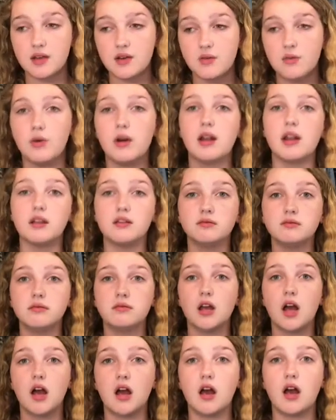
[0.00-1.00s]
well,
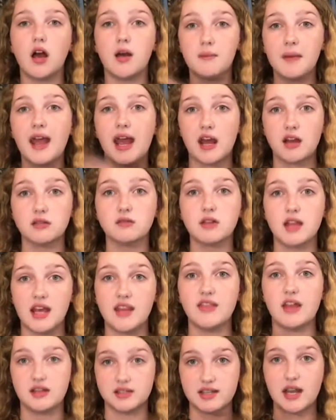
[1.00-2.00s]
a man in
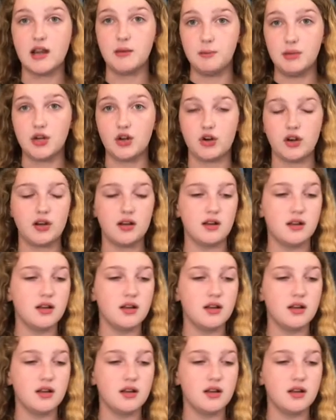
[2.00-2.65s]
that time period.